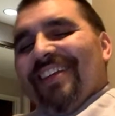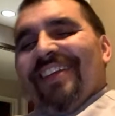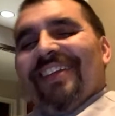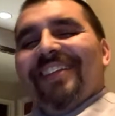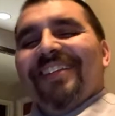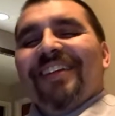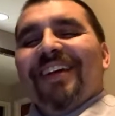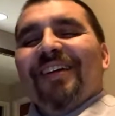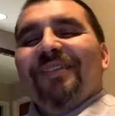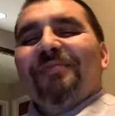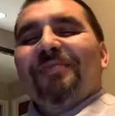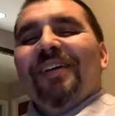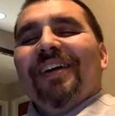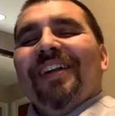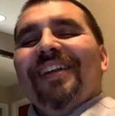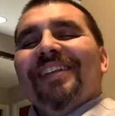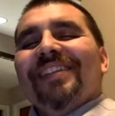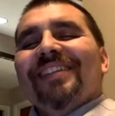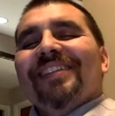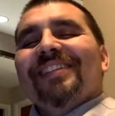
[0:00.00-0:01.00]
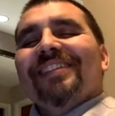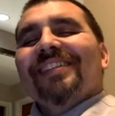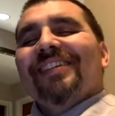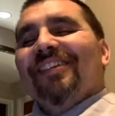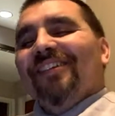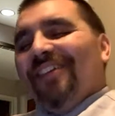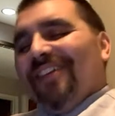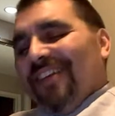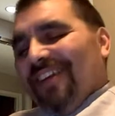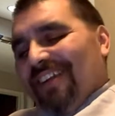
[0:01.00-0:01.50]
Somebody's
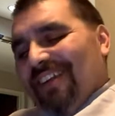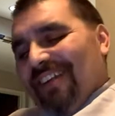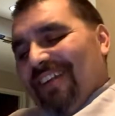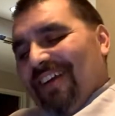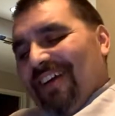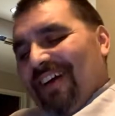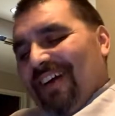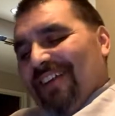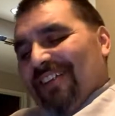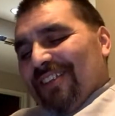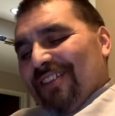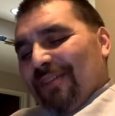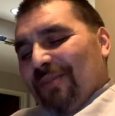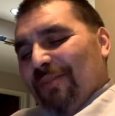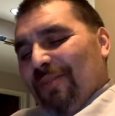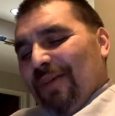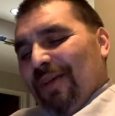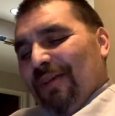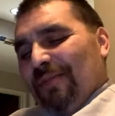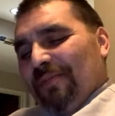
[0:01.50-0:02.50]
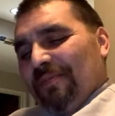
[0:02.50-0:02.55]
going to the concert, babe.